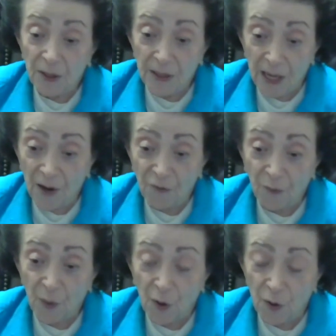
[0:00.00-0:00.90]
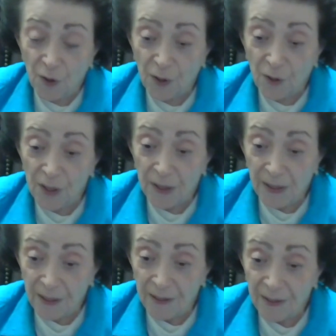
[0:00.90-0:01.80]
to die from coronary
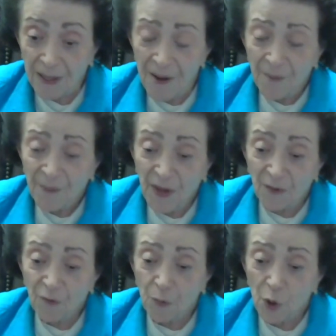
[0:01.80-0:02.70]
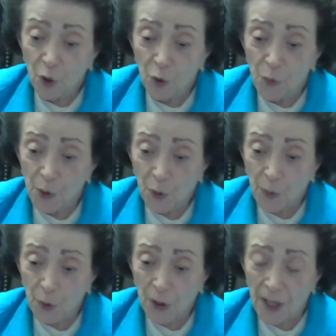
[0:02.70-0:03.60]
disease than from lupus
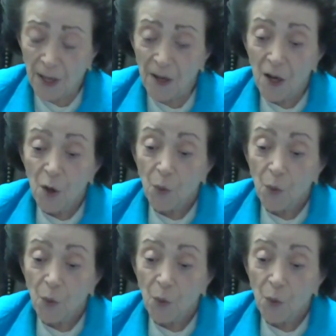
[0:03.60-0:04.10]
per se.